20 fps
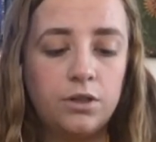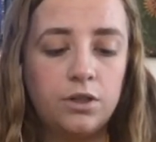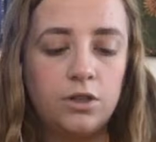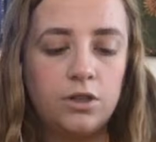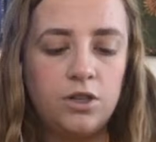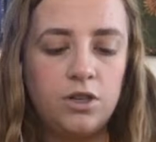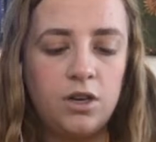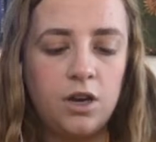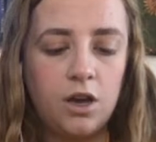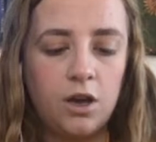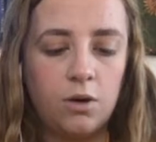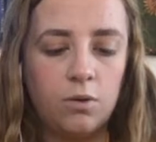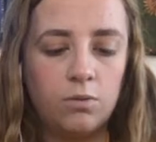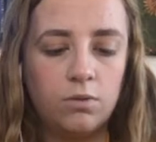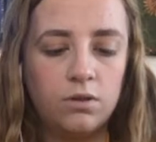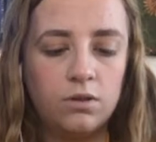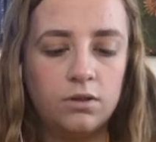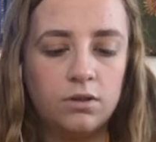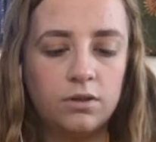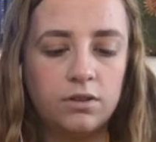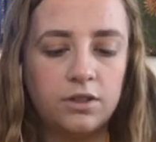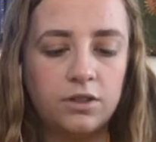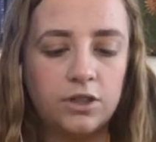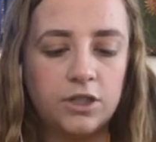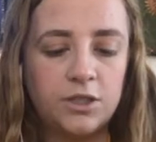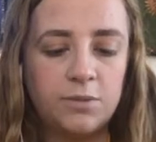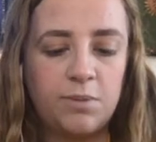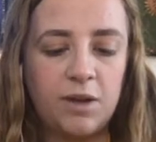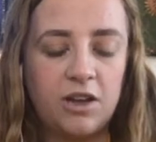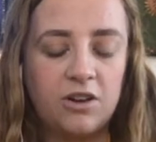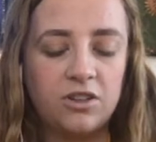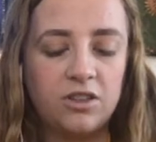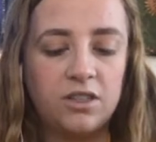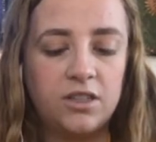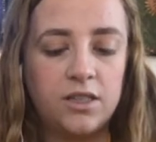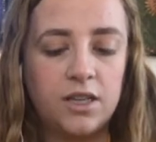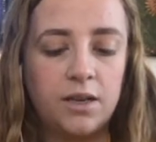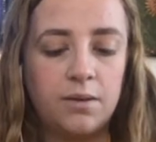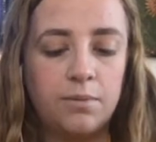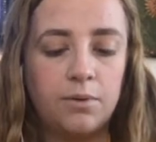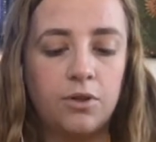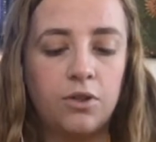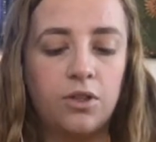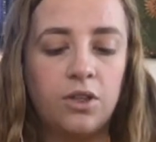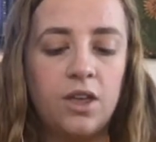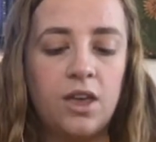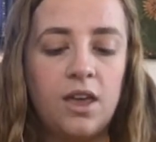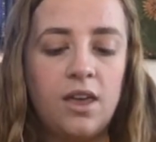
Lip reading: No, Clarice pounded the table.